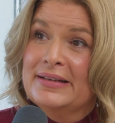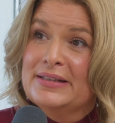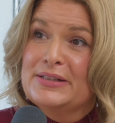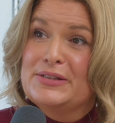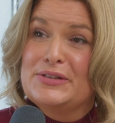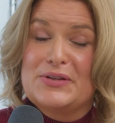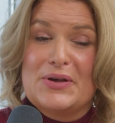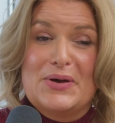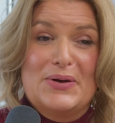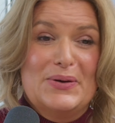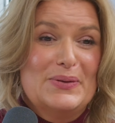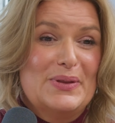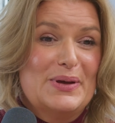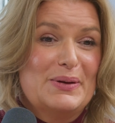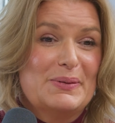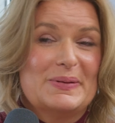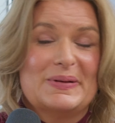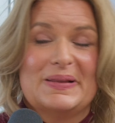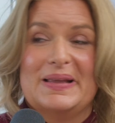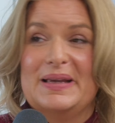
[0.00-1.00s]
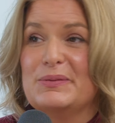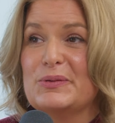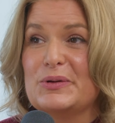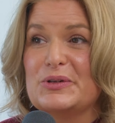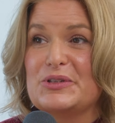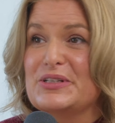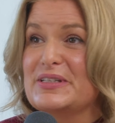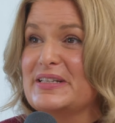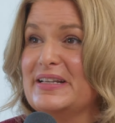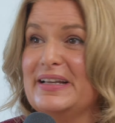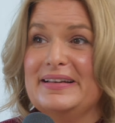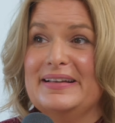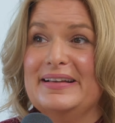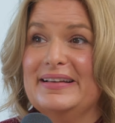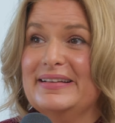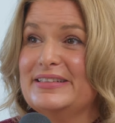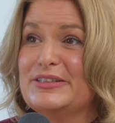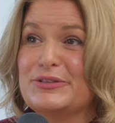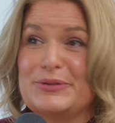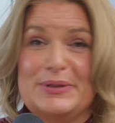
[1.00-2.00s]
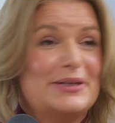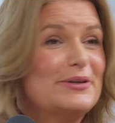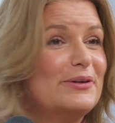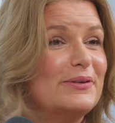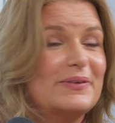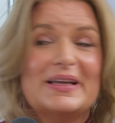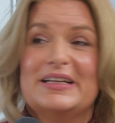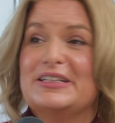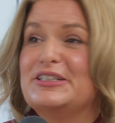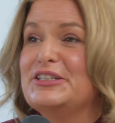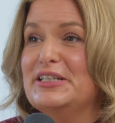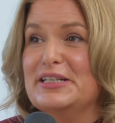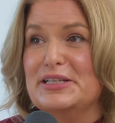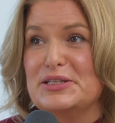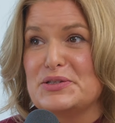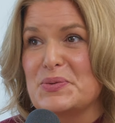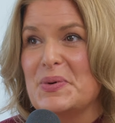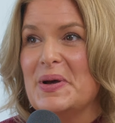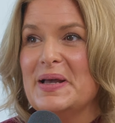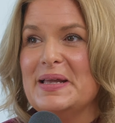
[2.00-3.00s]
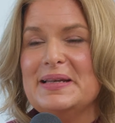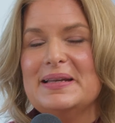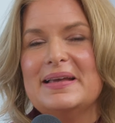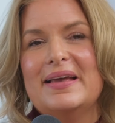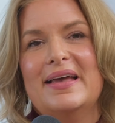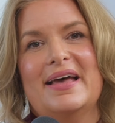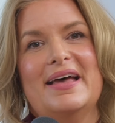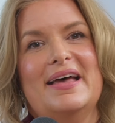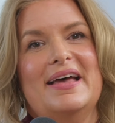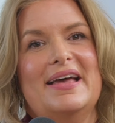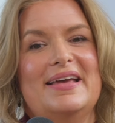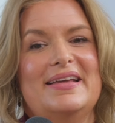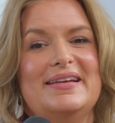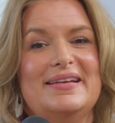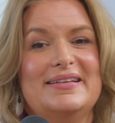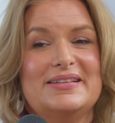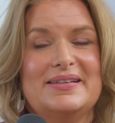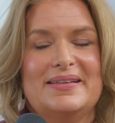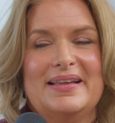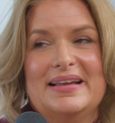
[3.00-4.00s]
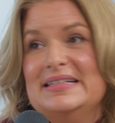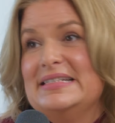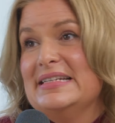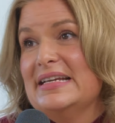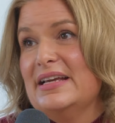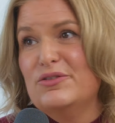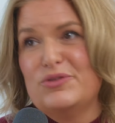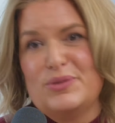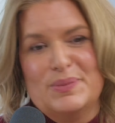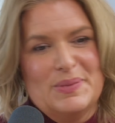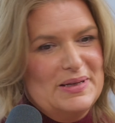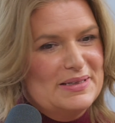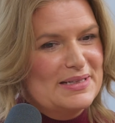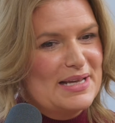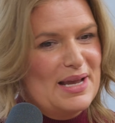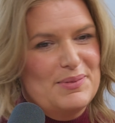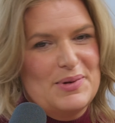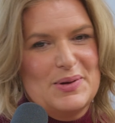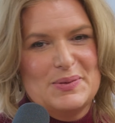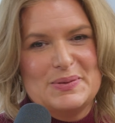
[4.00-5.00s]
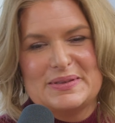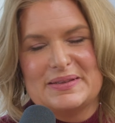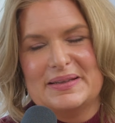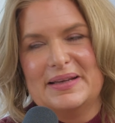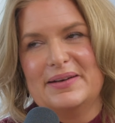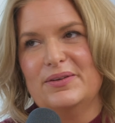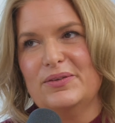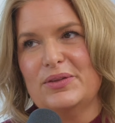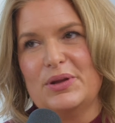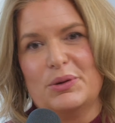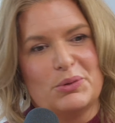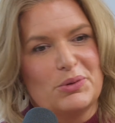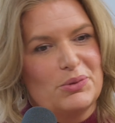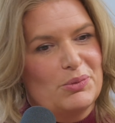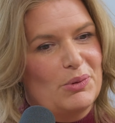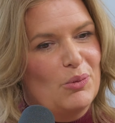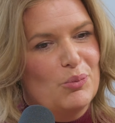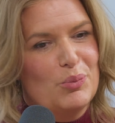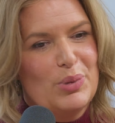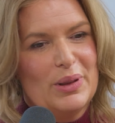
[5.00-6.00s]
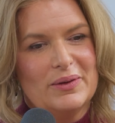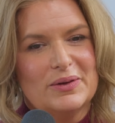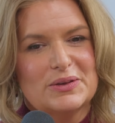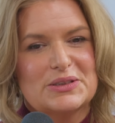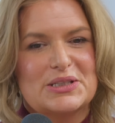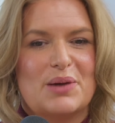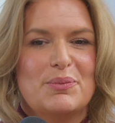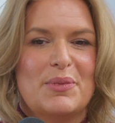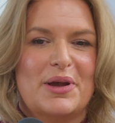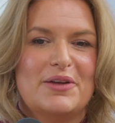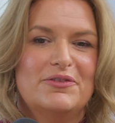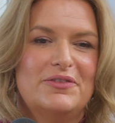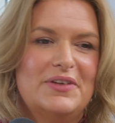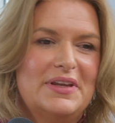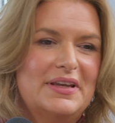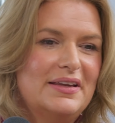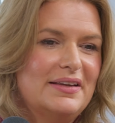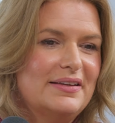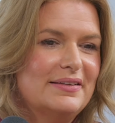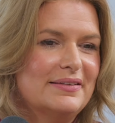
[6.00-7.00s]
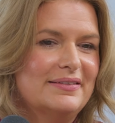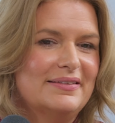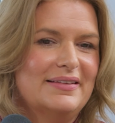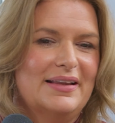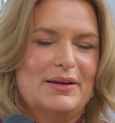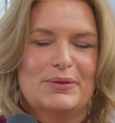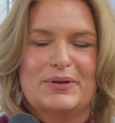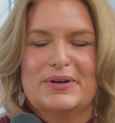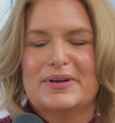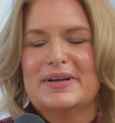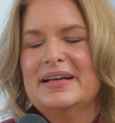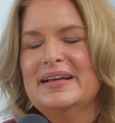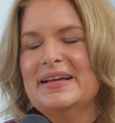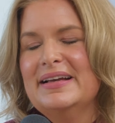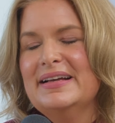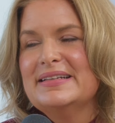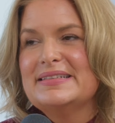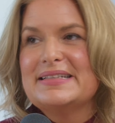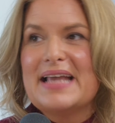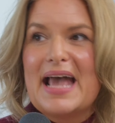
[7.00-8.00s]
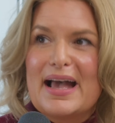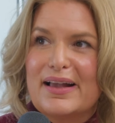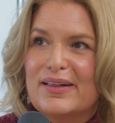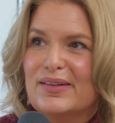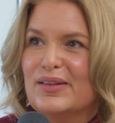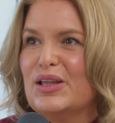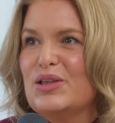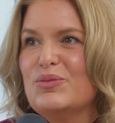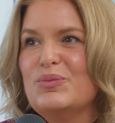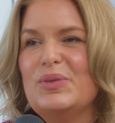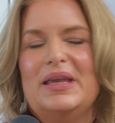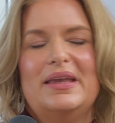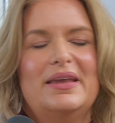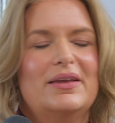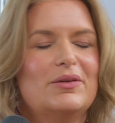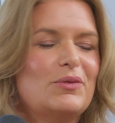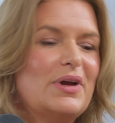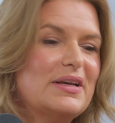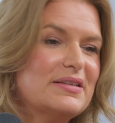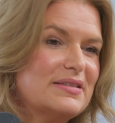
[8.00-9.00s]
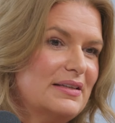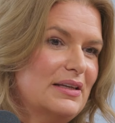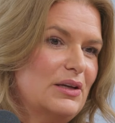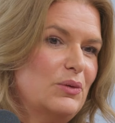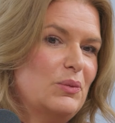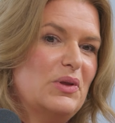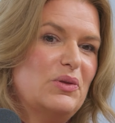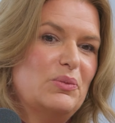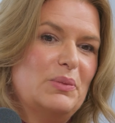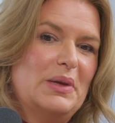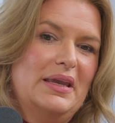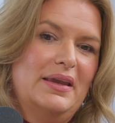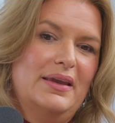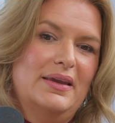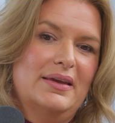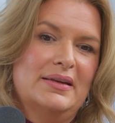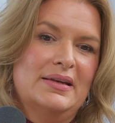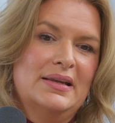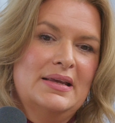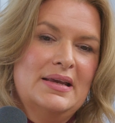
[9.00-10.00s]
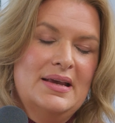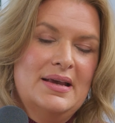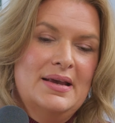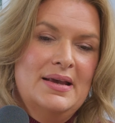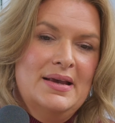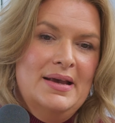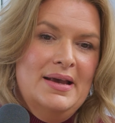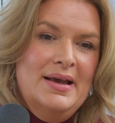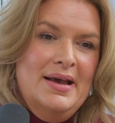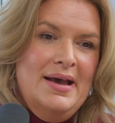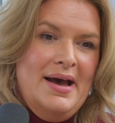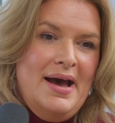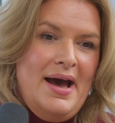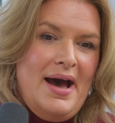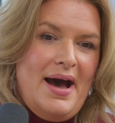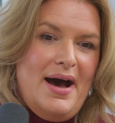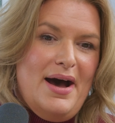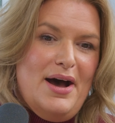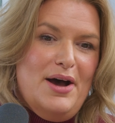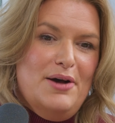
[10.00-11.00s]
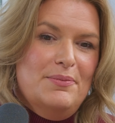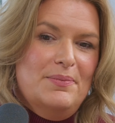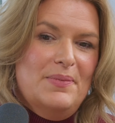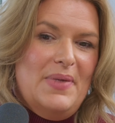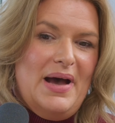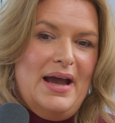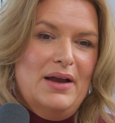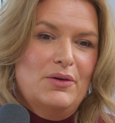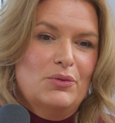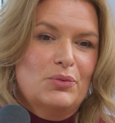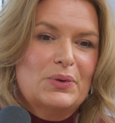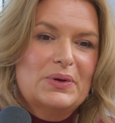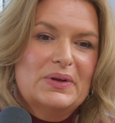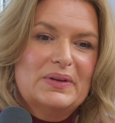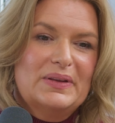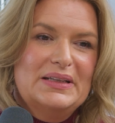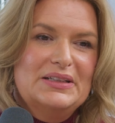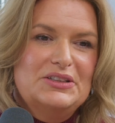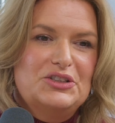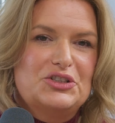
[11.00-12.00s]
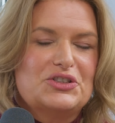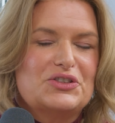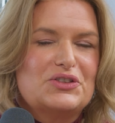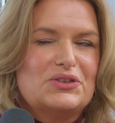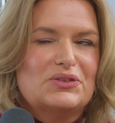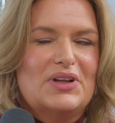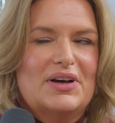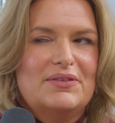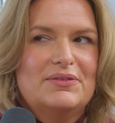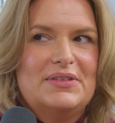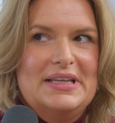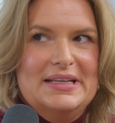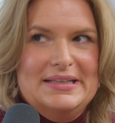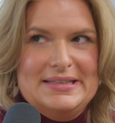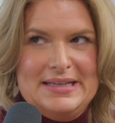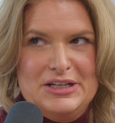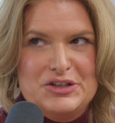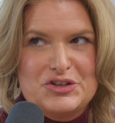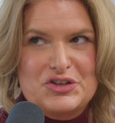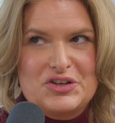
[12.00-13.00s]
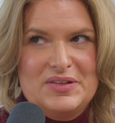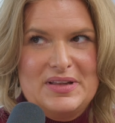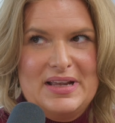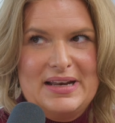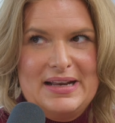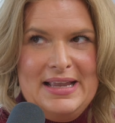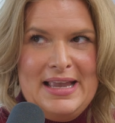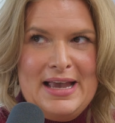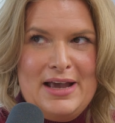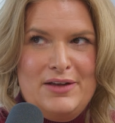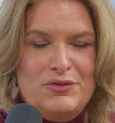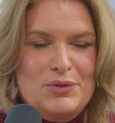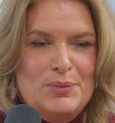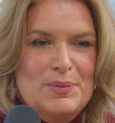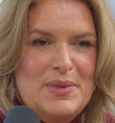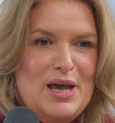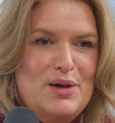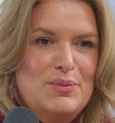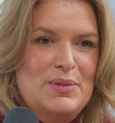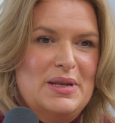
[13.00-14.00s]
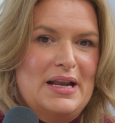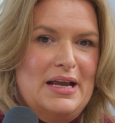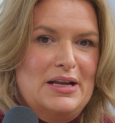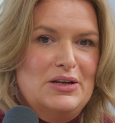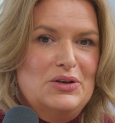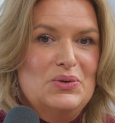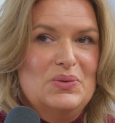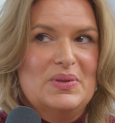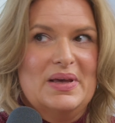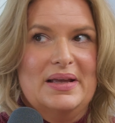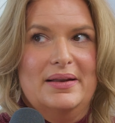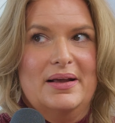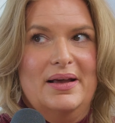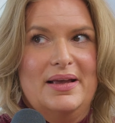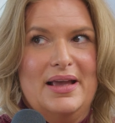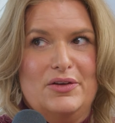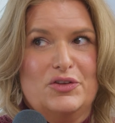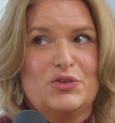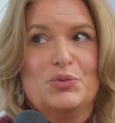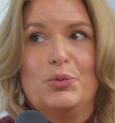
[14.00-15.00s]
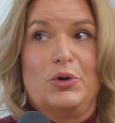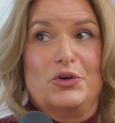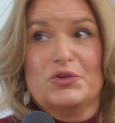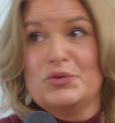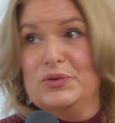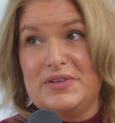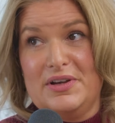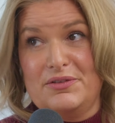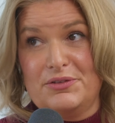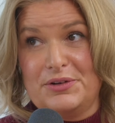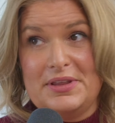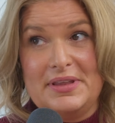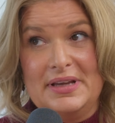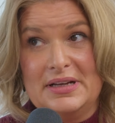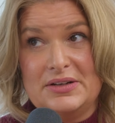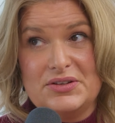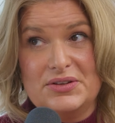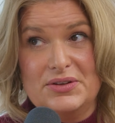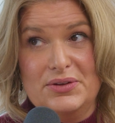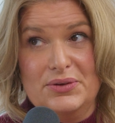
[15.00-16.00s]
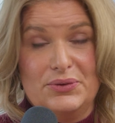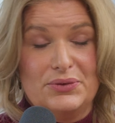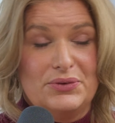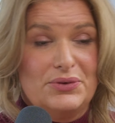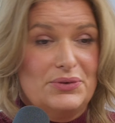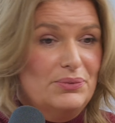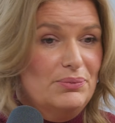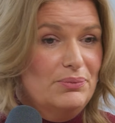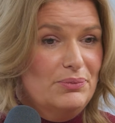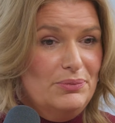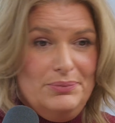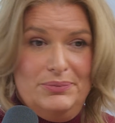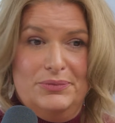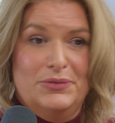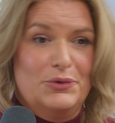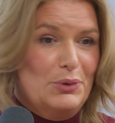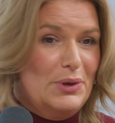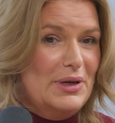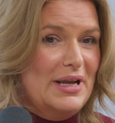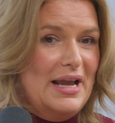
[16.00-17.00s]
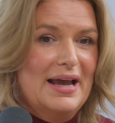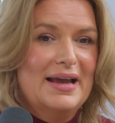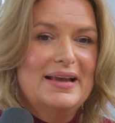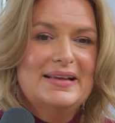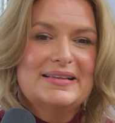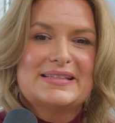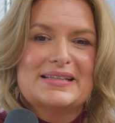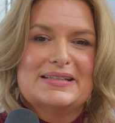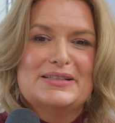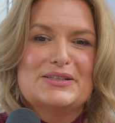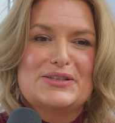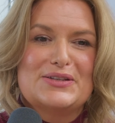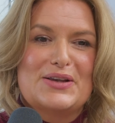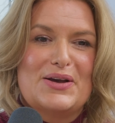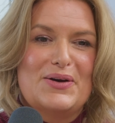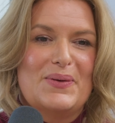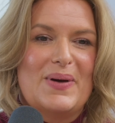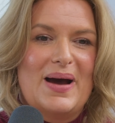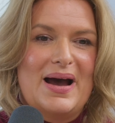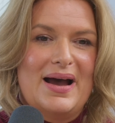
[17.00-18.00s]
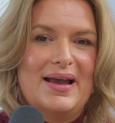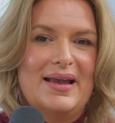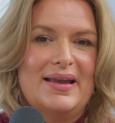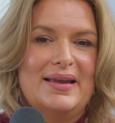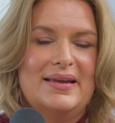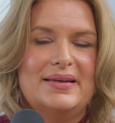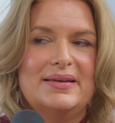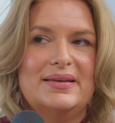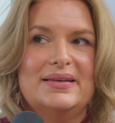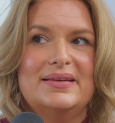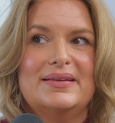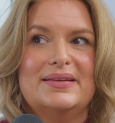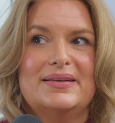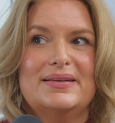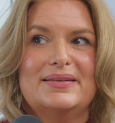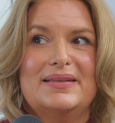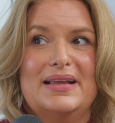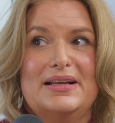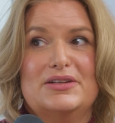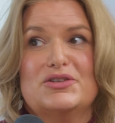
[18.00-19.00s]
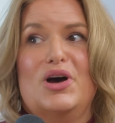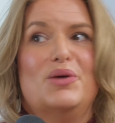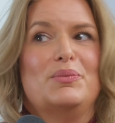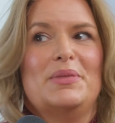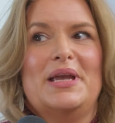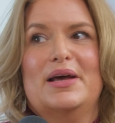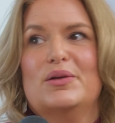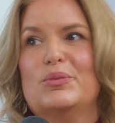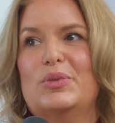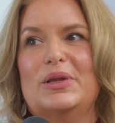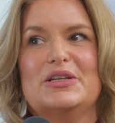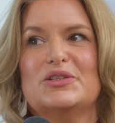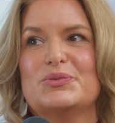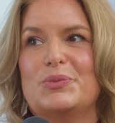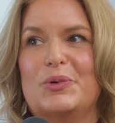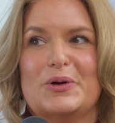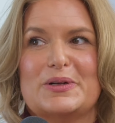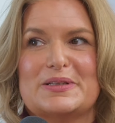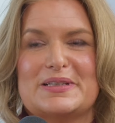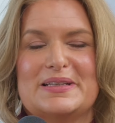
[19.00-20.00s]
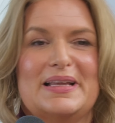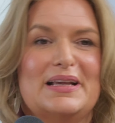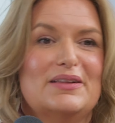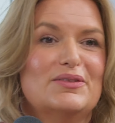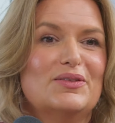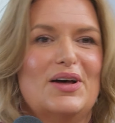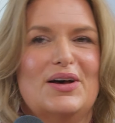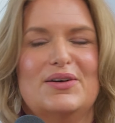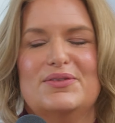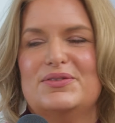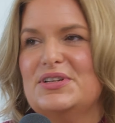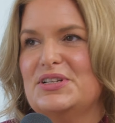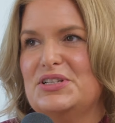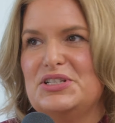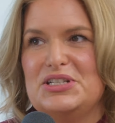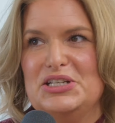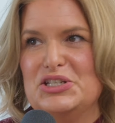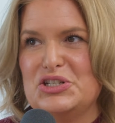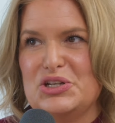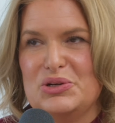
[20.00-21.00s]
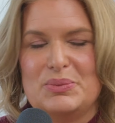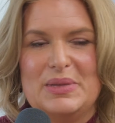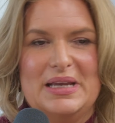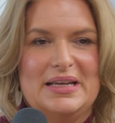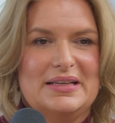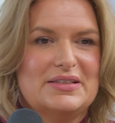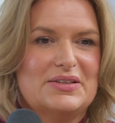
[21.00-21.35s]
So they were like, we're just going to treat her like she is one. And they did from the time I was little. They were throwing pillows at my feet, and they were tackling me and wrestling with me. And I really just loved the attention that I got from them. And I knew that sports was everything to those 3 guys. And so they taught me how to play sports, and they loved teaching me.